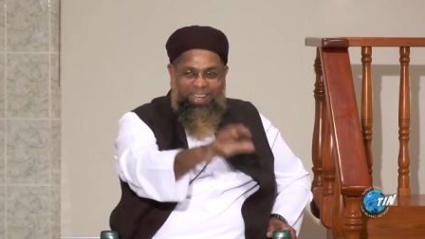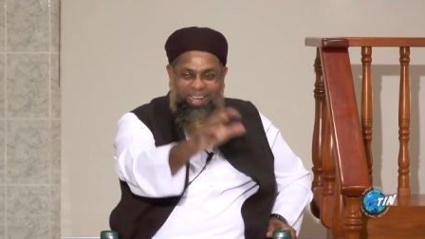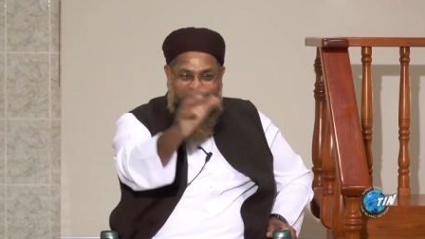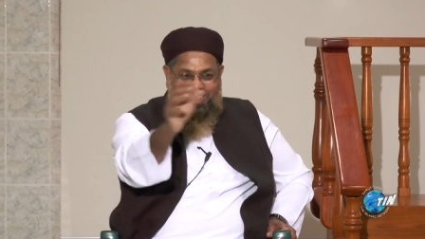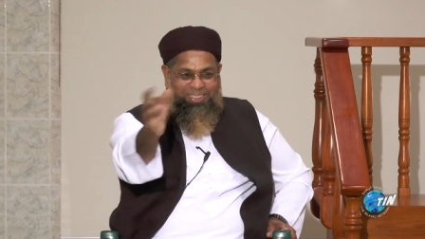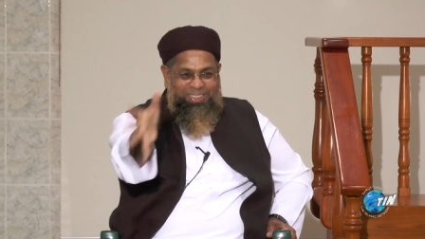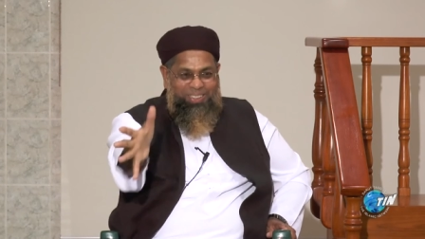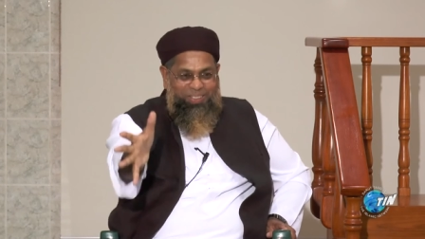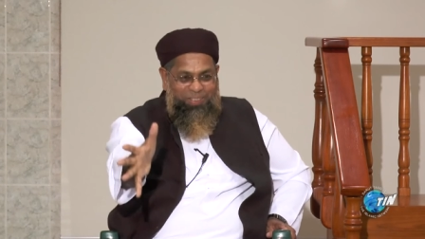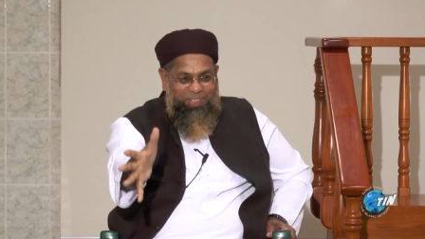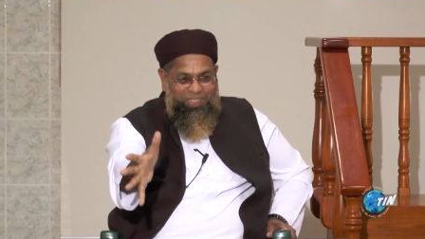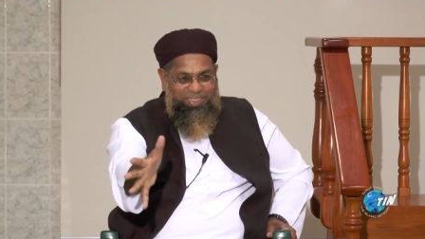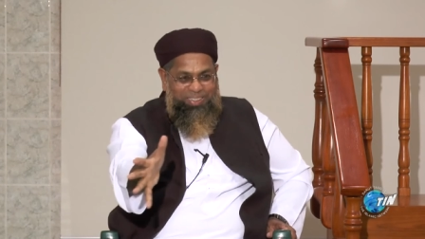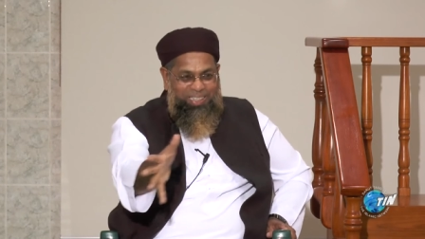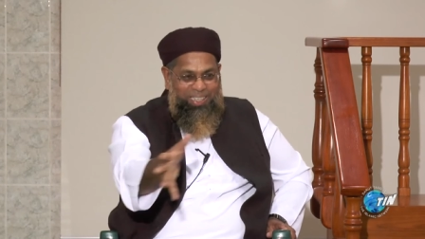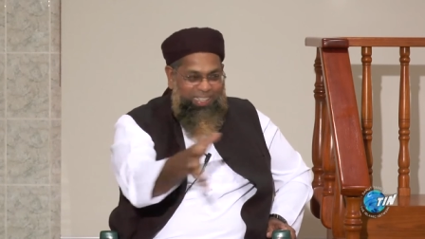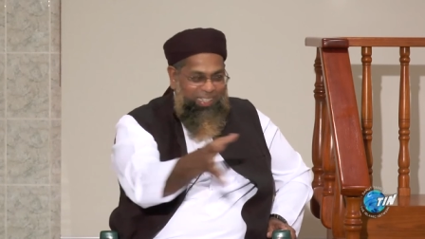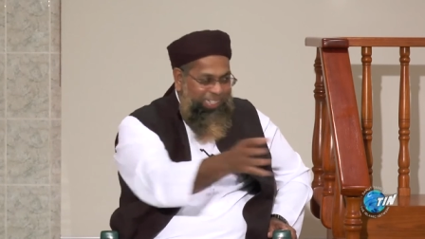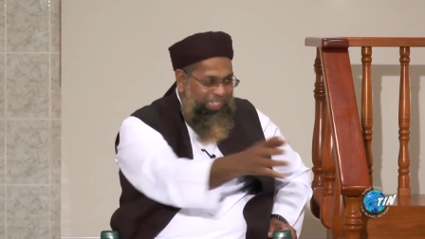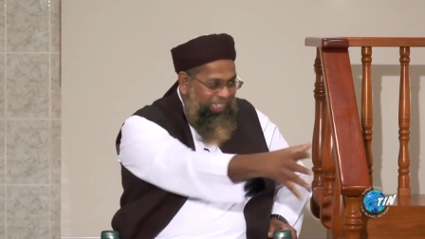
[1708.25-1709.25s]
asked the
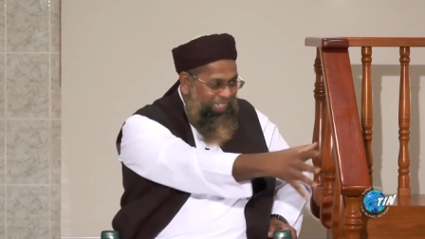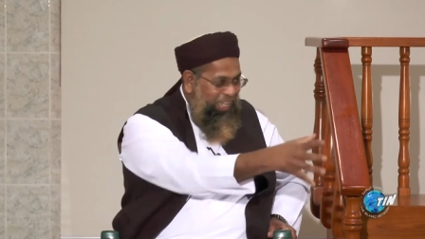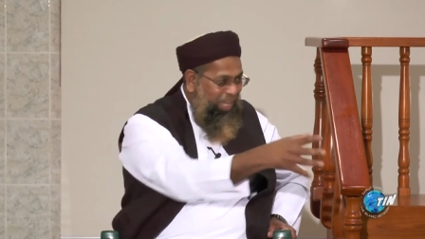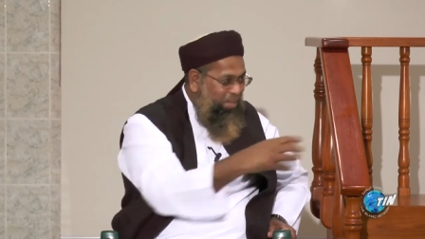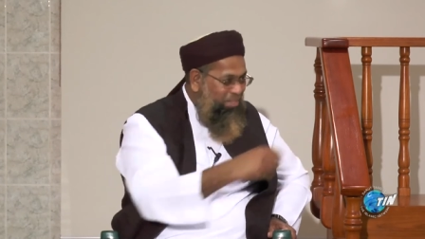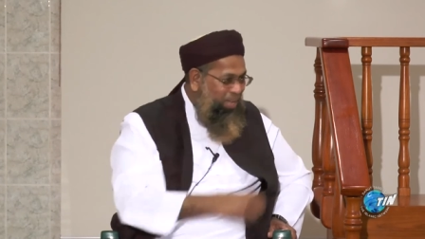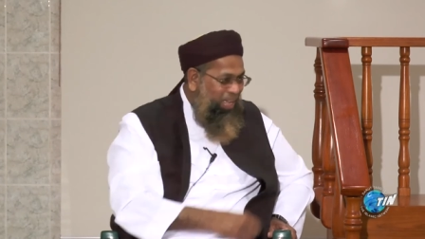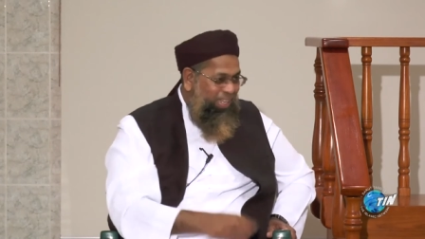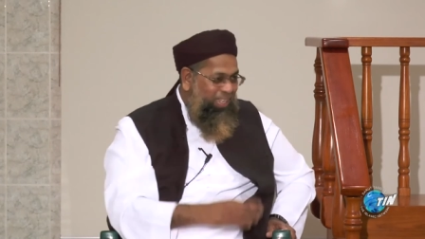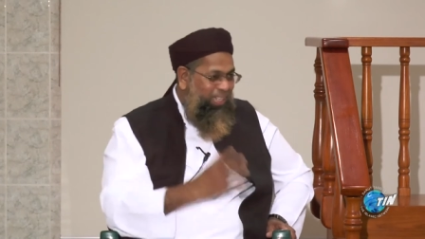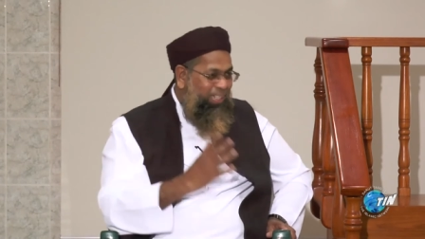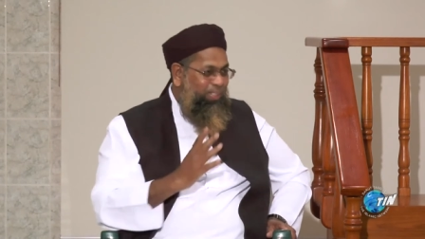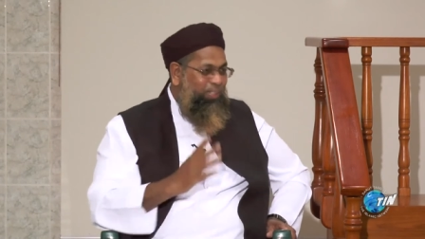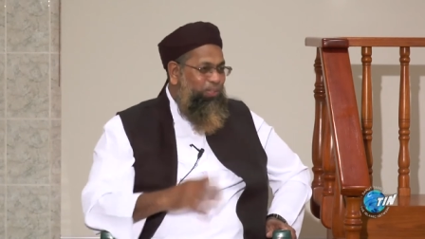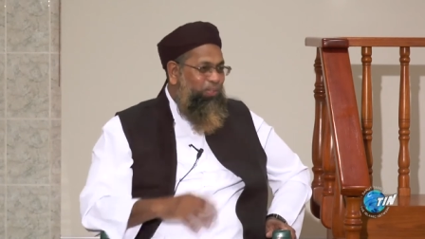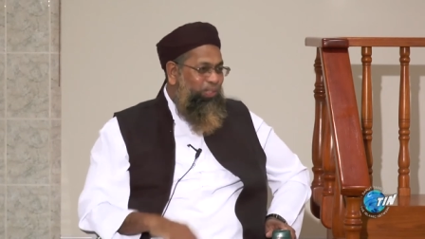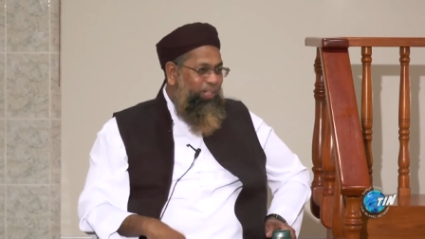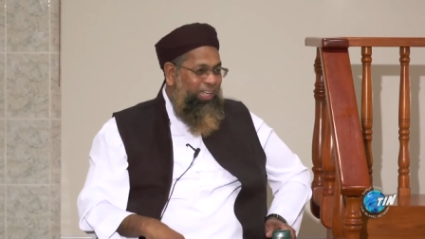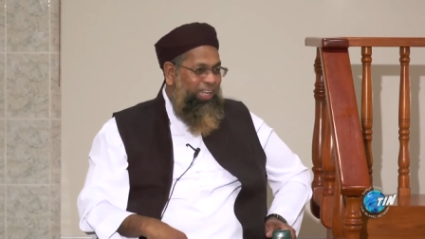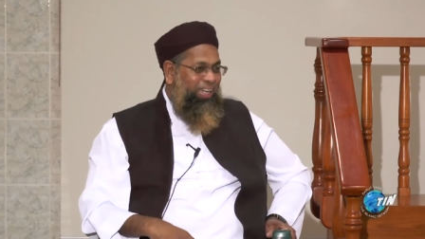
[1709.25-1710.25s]
question and he came back and he
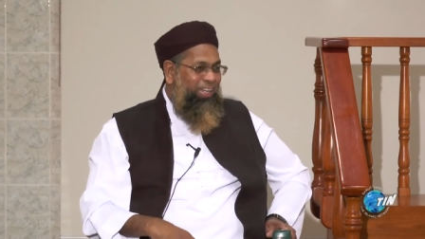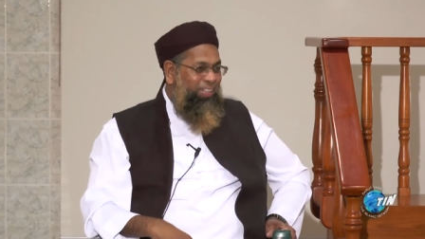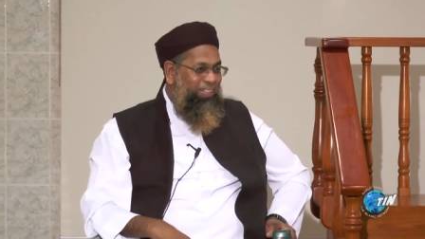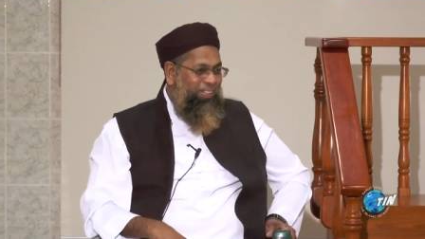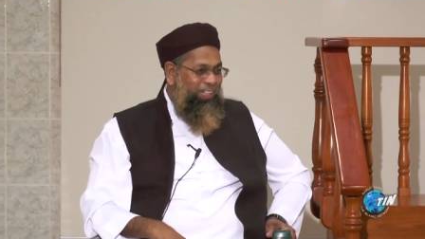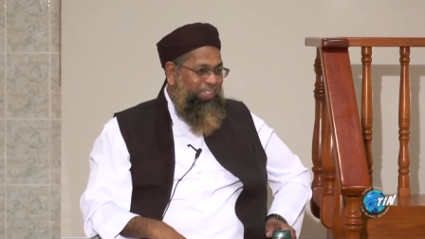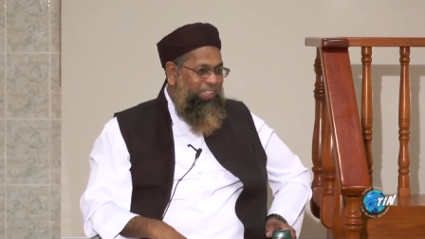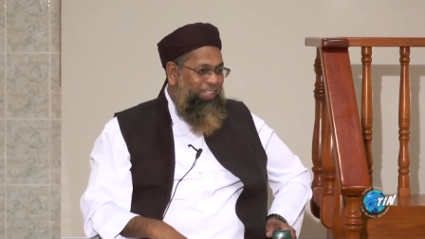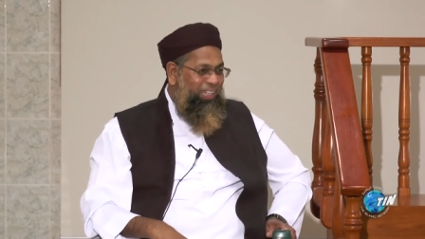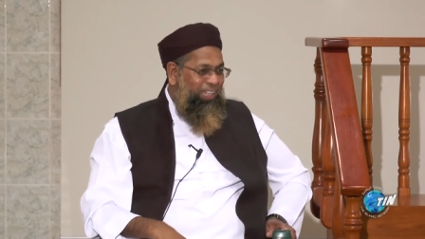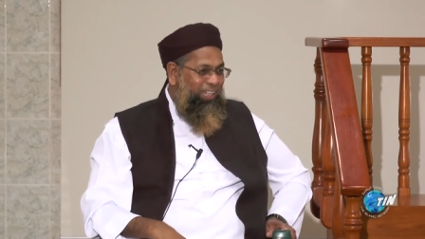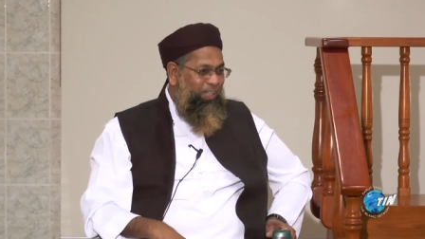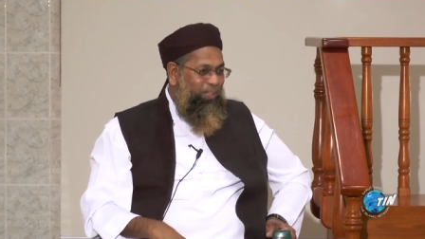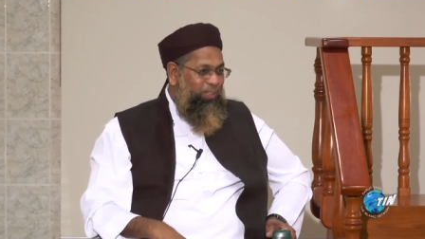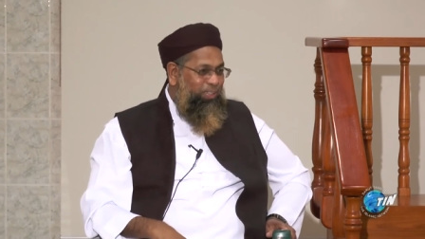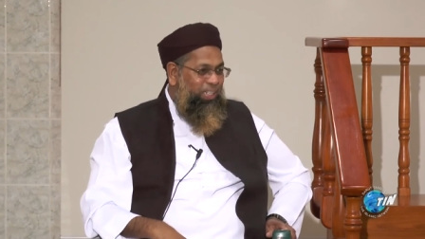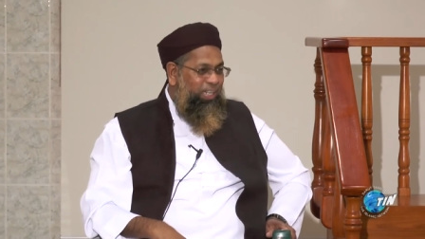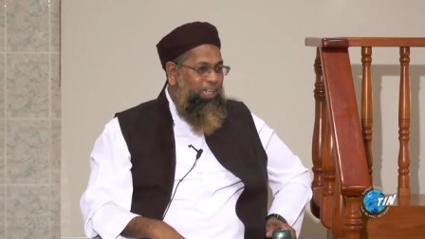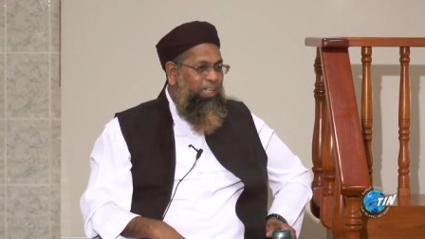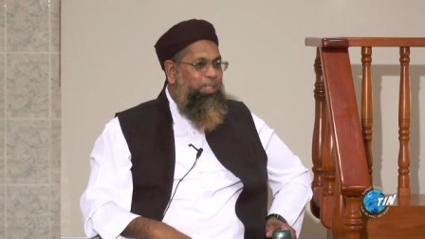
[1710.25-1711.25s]
told Ali
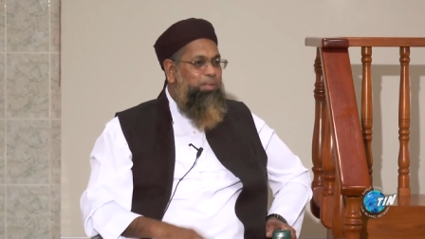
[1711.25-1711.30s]
radiallahu ta'ala.